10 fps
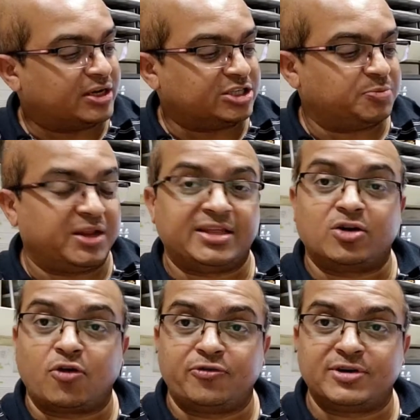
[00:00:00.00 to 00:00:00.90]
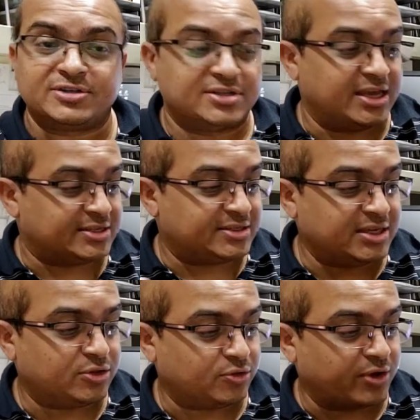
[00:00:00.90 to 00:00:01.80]
the display that offers a
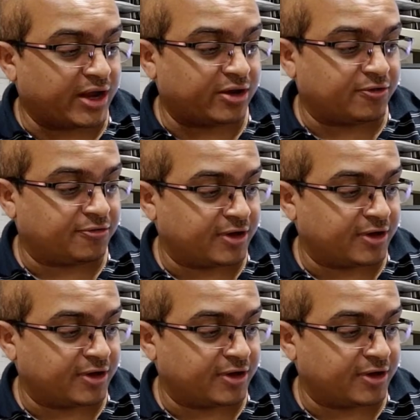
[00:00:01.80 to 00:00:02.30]
see-through kind of